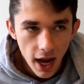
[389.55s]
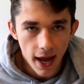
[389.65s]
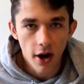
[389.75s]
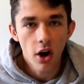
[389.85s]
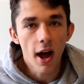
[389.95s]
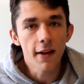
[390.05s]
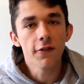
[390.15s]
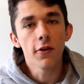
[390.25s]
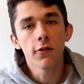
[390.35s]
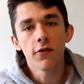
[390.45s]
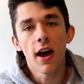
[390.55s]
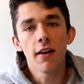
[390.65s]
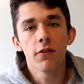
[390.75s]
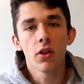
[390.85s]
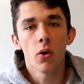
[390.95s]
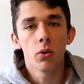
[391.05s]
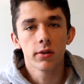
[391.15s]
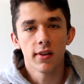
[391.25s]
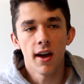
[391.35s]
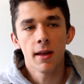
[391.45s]
And her iPhone 5 for the whole
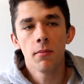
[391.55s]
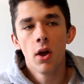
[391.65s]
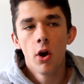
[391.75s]
time